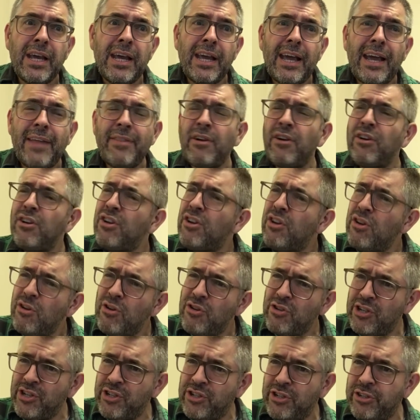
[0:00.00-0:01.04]
And there are
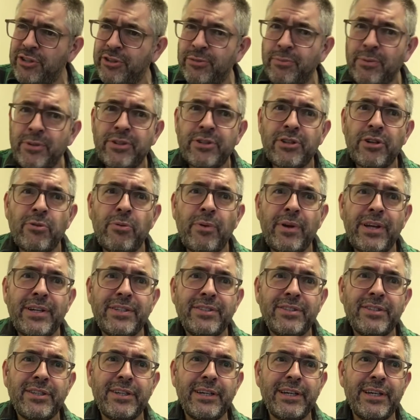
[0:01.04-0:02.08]
huge issues which are
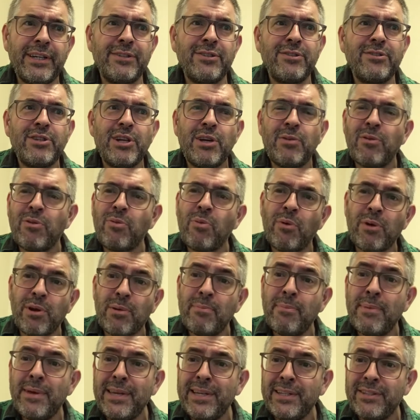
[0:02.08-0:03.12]
raised here to do with what it
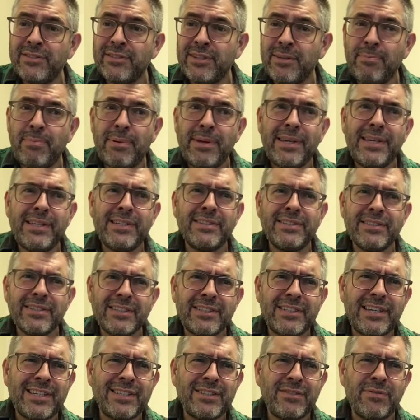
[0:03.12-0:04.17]
means to be
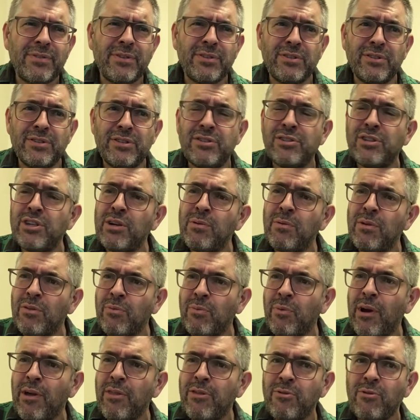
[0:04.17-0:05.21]
successful, to do with
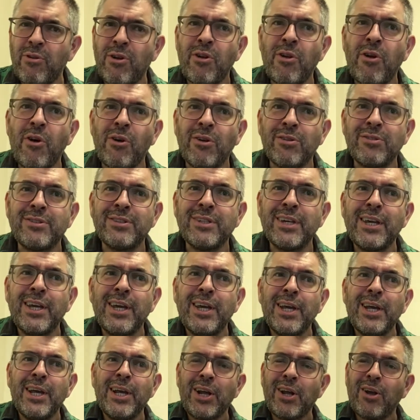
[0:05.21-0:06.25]
whether or not
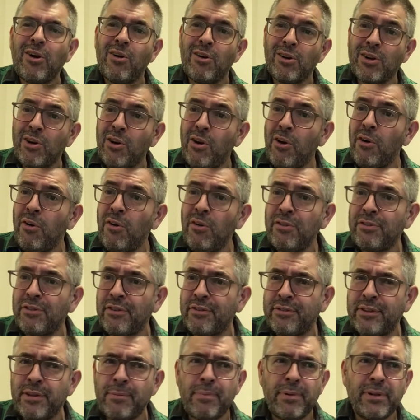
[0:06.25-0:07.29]
God calls
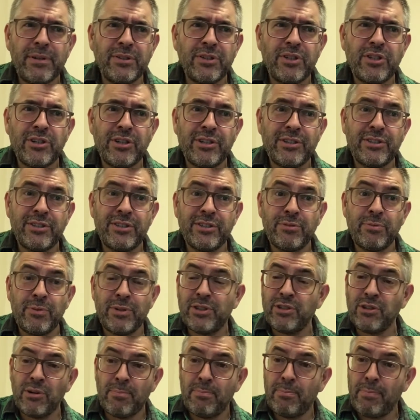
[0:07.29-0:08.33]
us to build churches
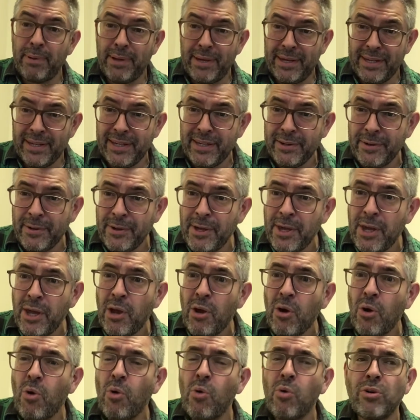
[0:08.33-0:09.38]
which are big,
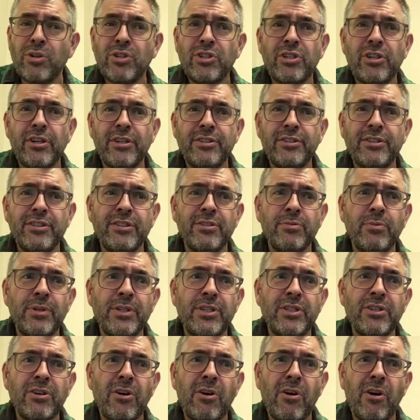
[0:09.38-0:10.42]
or churches
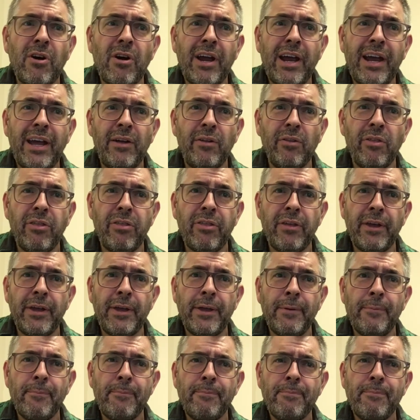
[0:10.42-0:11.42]
which are healthy.